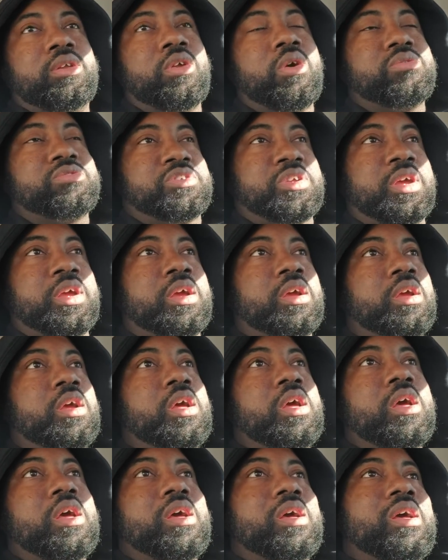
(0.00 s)
You know what I'm saying?
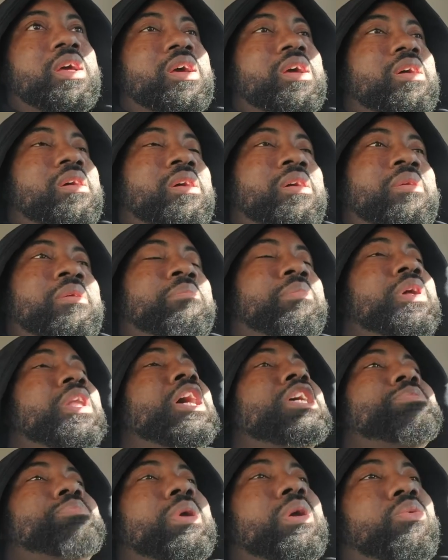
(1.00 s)
But
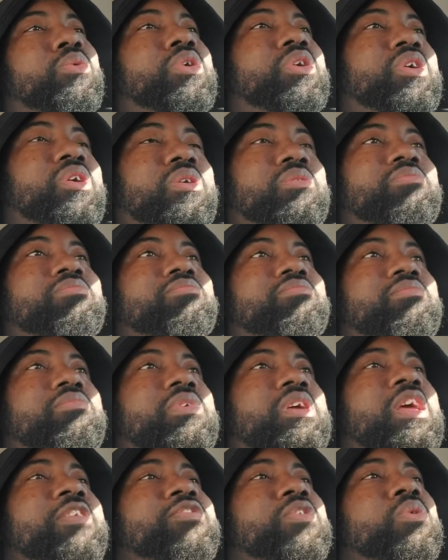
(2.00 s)
let's be real.
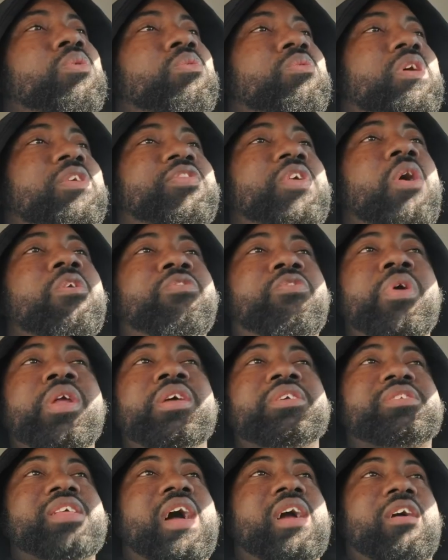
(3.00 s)
If your
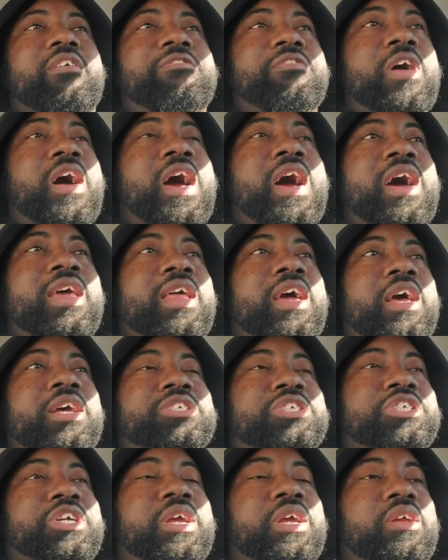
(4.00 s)
friend is like a
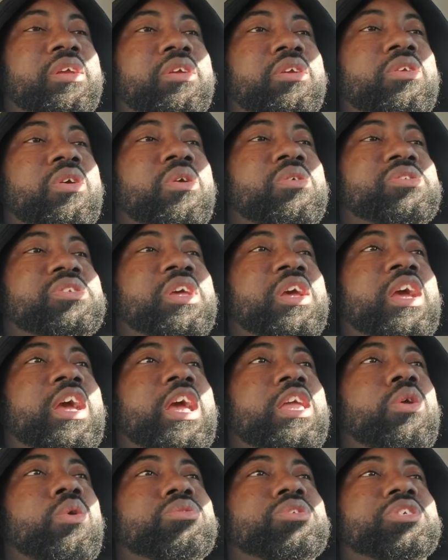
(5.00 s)
fine-ass chick, you know what I'm saying,
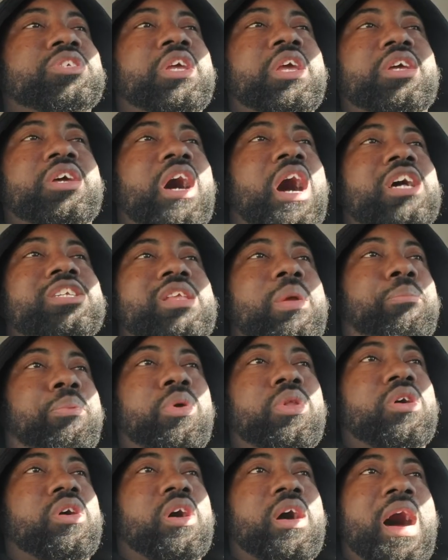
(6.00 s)
and you just keep constantly
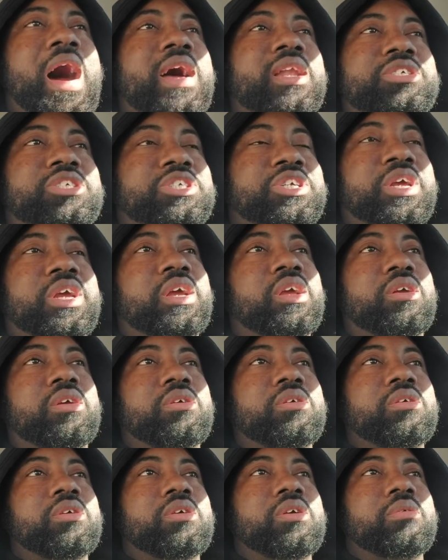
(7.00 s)
pulling her out of shit,
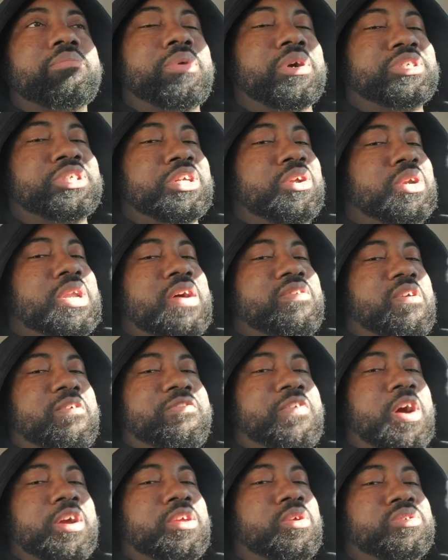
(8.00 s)
but she don't ever
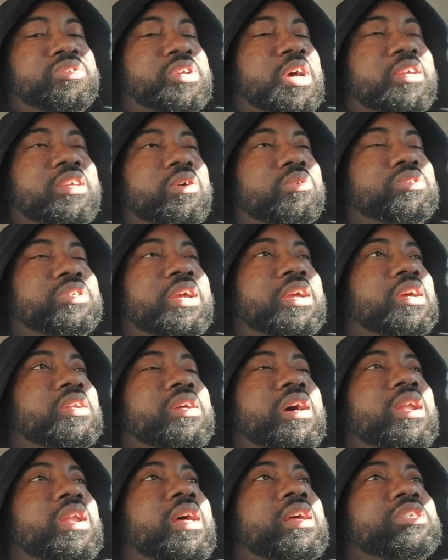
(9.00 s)
fuck you, suck your dick, or
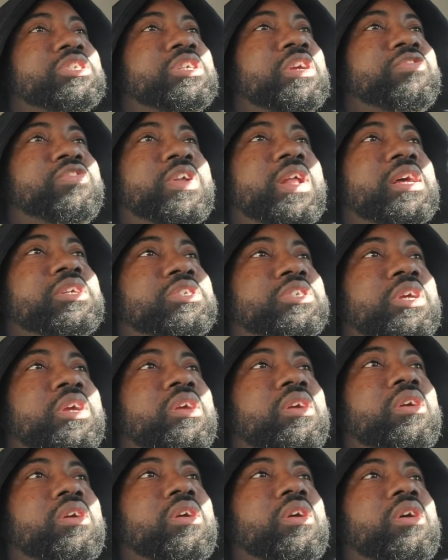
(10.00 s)
none of that shit for that
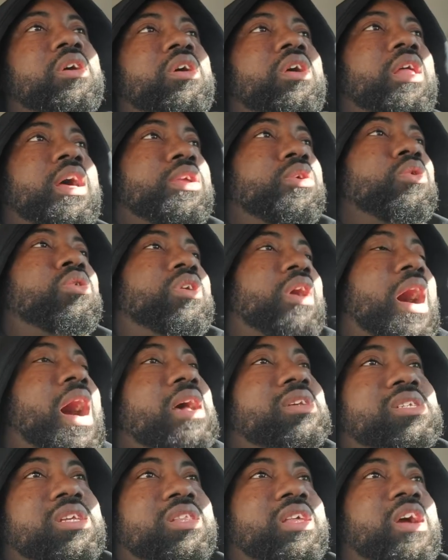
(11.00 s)
shit, are you
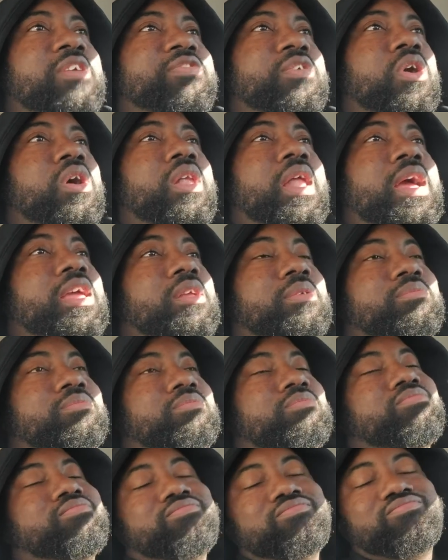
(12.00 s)
constantly there for her? Like,
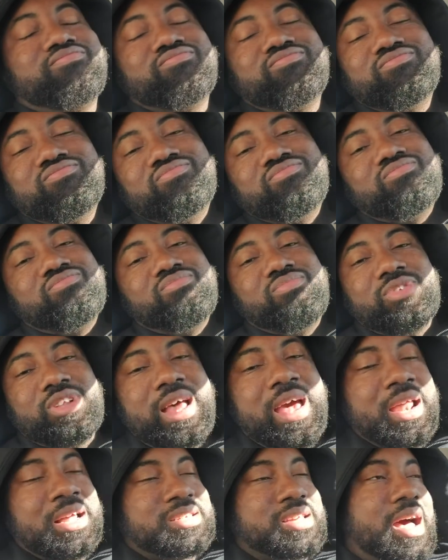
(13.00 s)

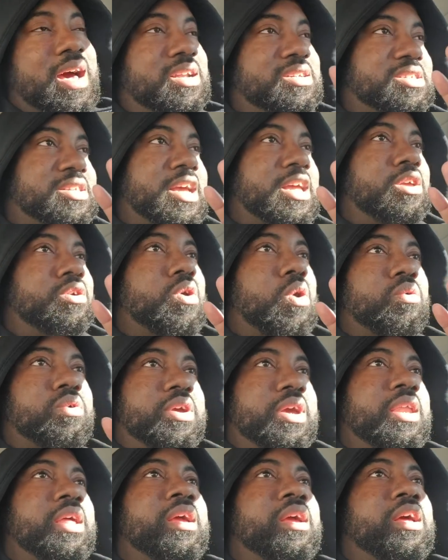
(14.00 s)
ladies, I understand you don't
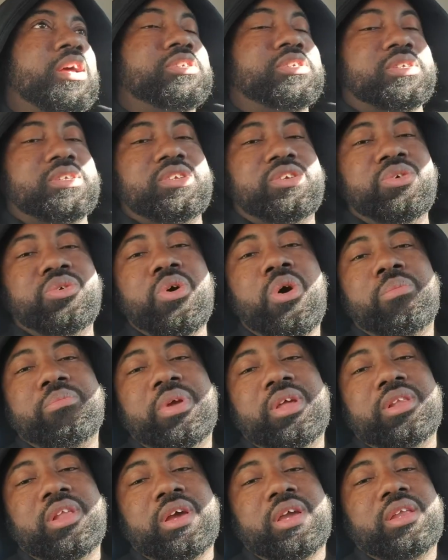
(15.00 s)
get it because you're going to
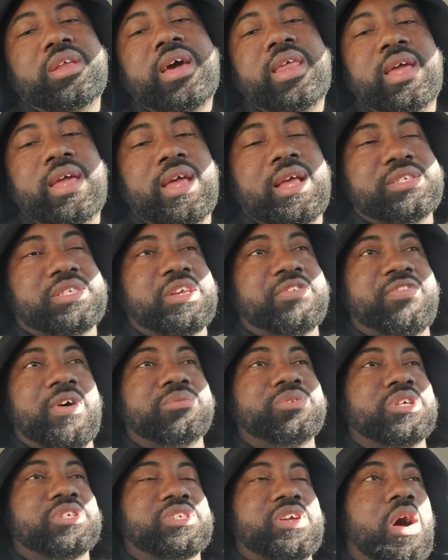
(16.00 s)
be looking at it as if
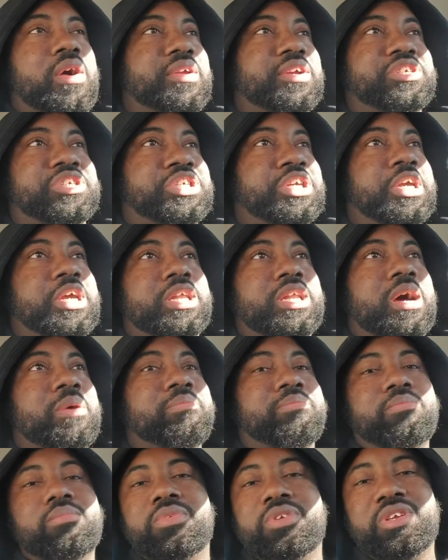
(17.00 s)
I'm just talking shit and
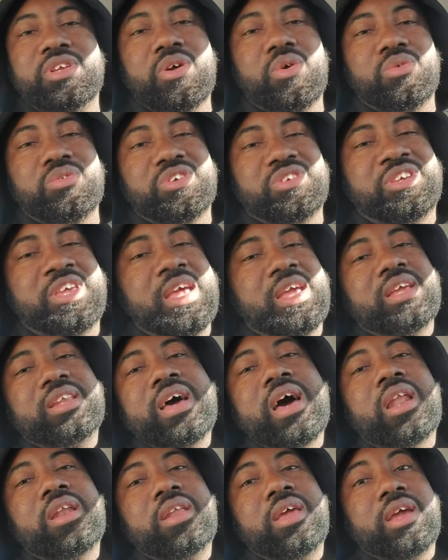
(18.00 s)
I'm, you know, kicking
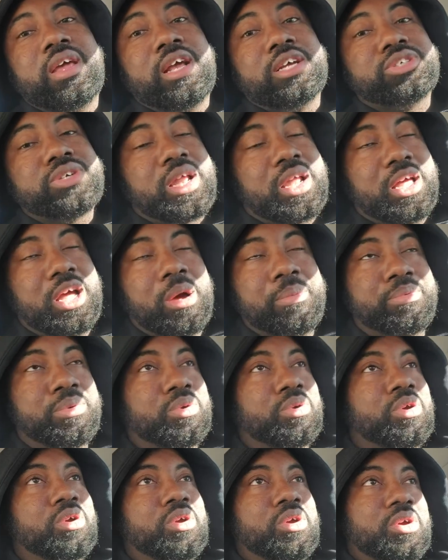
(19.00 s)
down a nigga that's trying to help
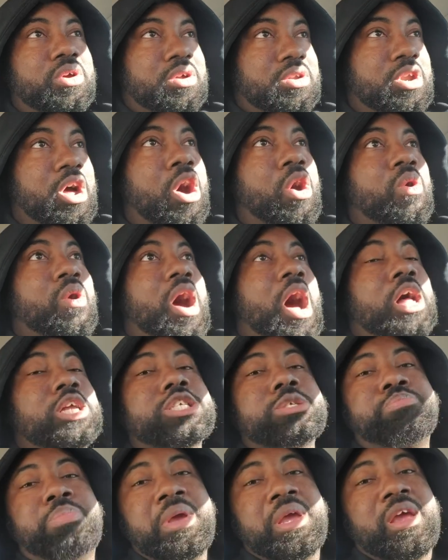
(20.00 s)
you. No, I'm
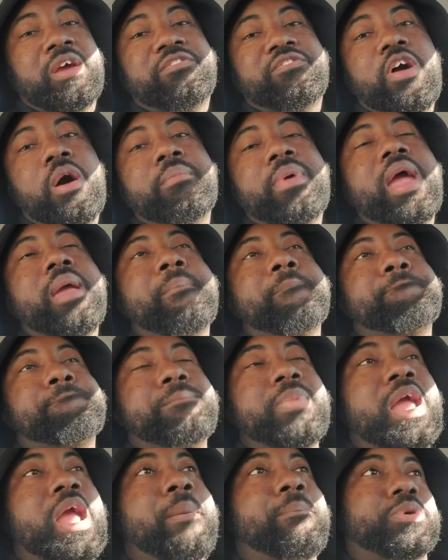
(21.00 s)
speaking from a
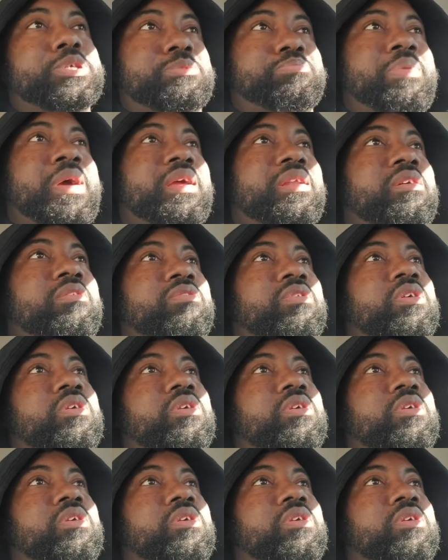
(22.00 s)
man perspective.